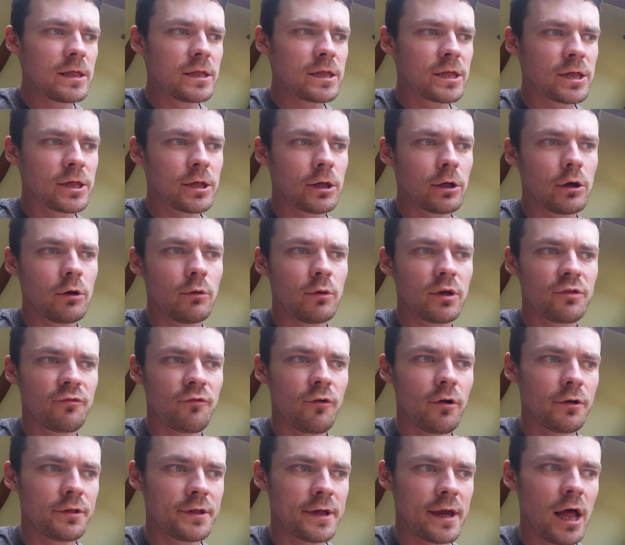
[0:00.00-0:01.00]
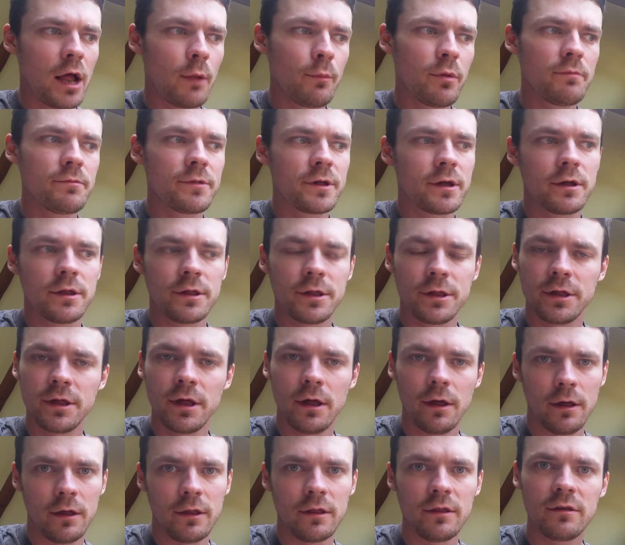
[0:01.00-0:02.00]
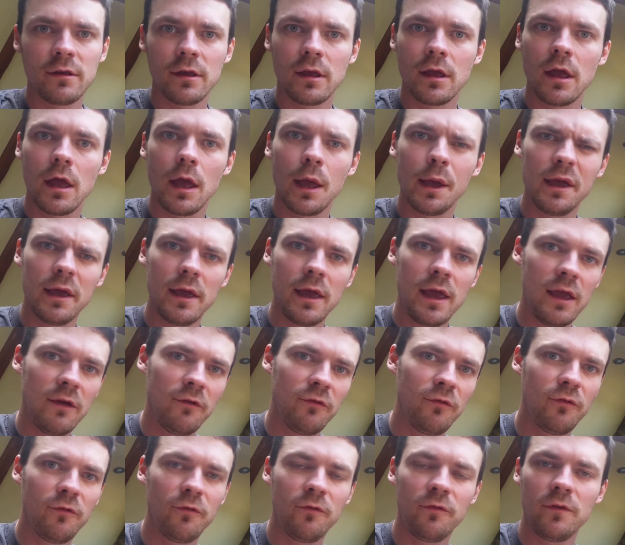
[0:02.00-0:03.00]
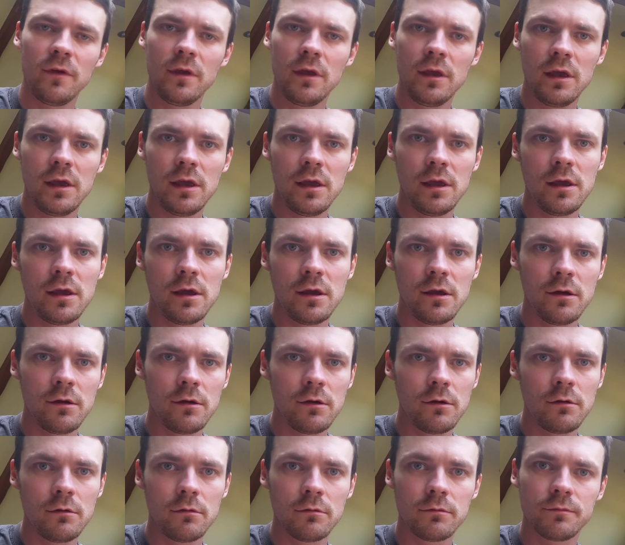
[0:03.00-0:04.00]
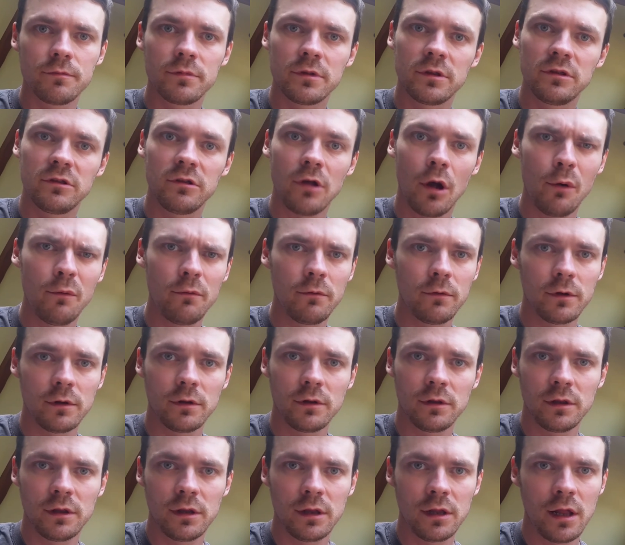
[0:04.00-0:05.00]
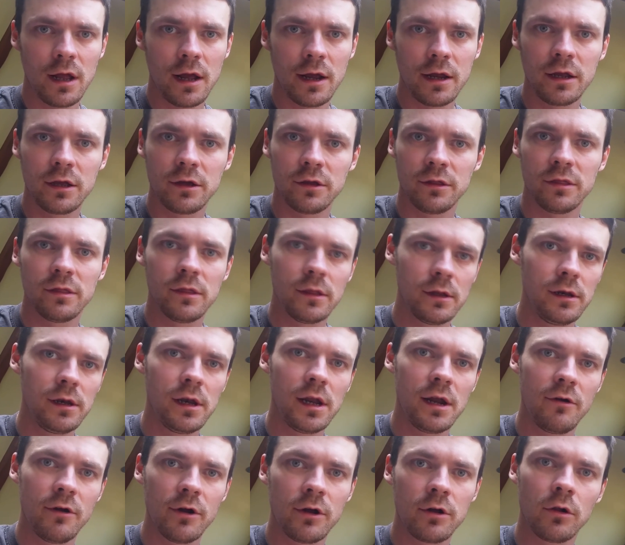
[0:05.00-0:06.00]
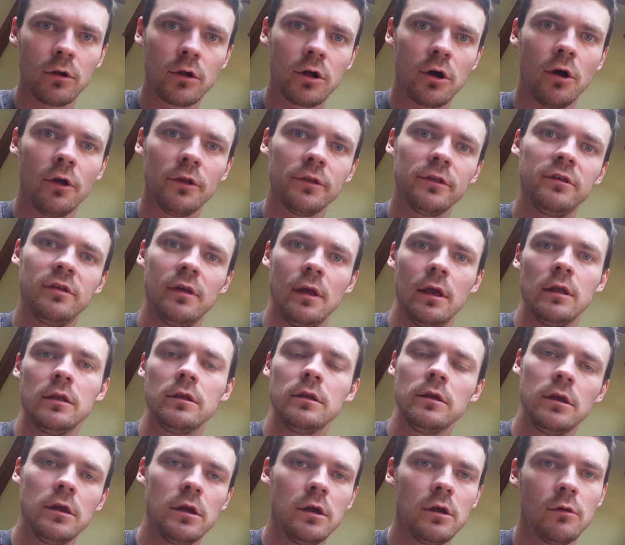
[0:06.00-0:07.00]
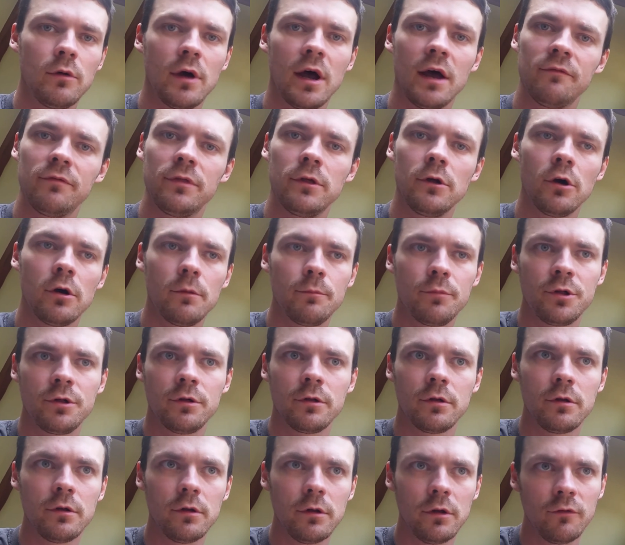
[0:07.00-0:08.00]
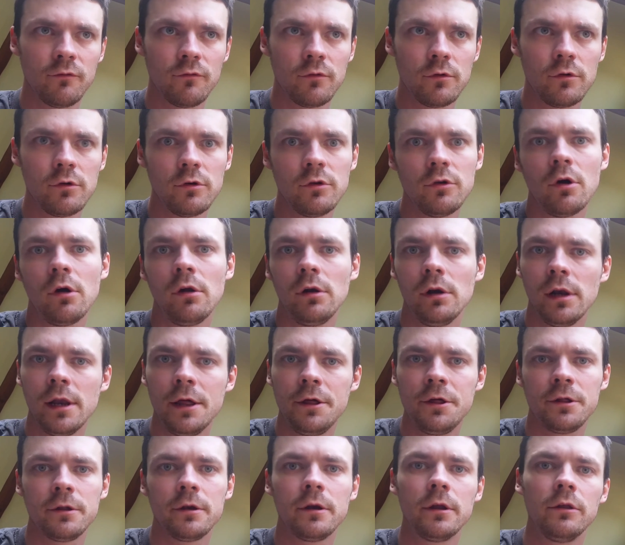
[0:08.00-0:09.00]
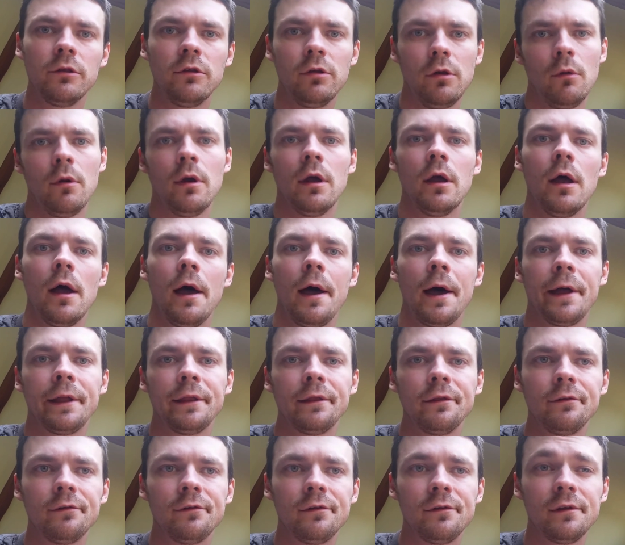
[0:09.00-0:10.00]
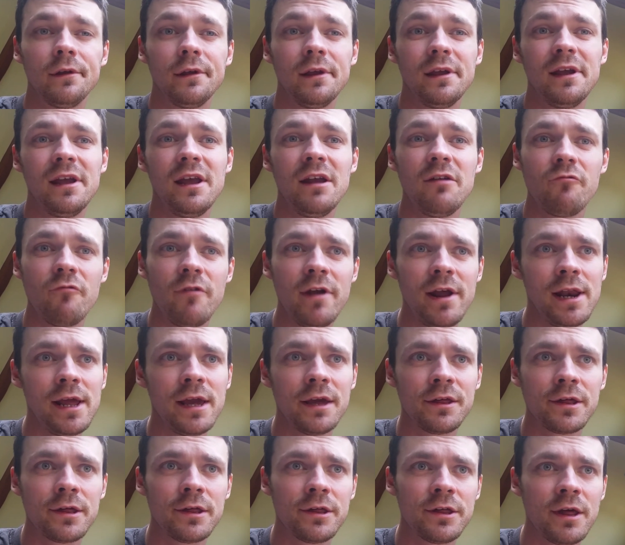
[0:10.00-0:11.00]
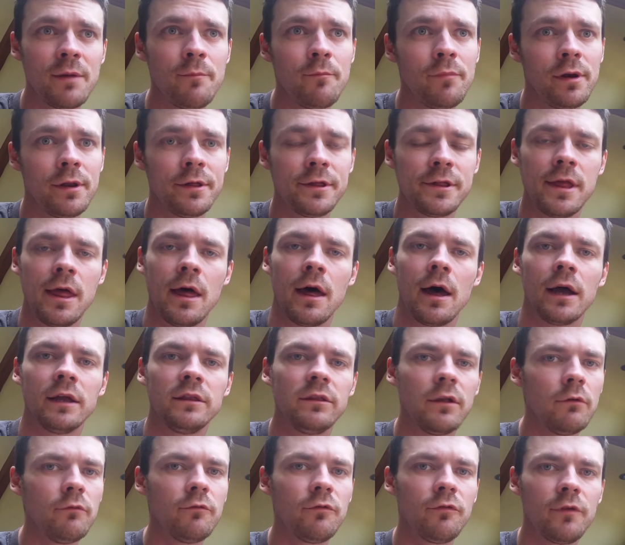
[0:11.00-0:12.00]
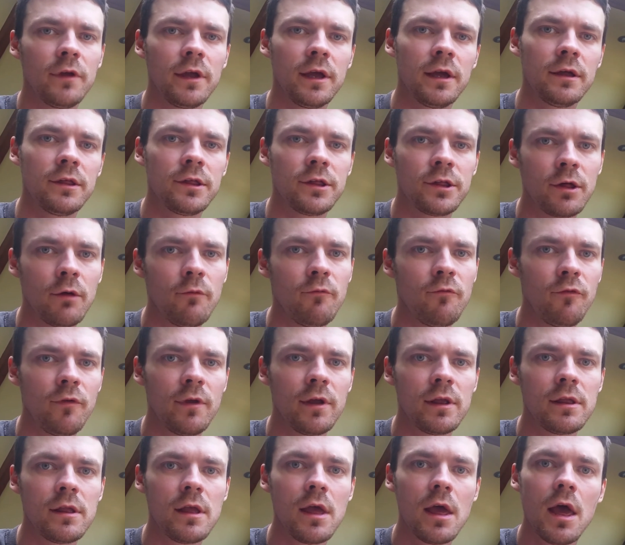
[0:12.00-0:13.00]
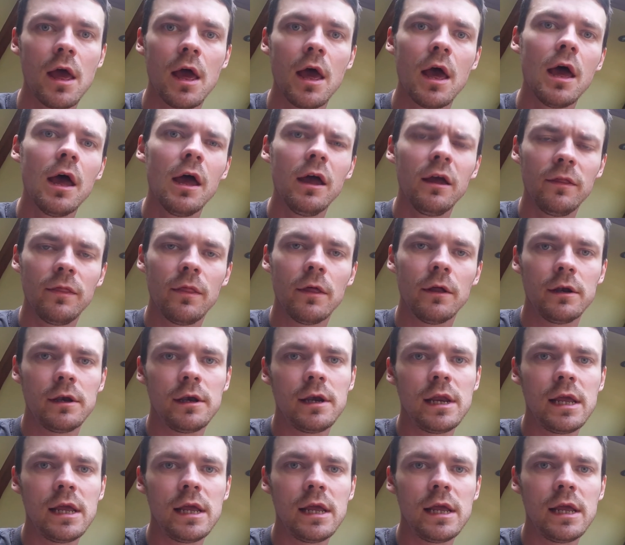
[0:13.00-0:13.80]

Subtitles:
So as far as the album's concerned, if you don't like the lyrical content, you have the option of not listening to it, and it really is as simple as that. I don't think it's something that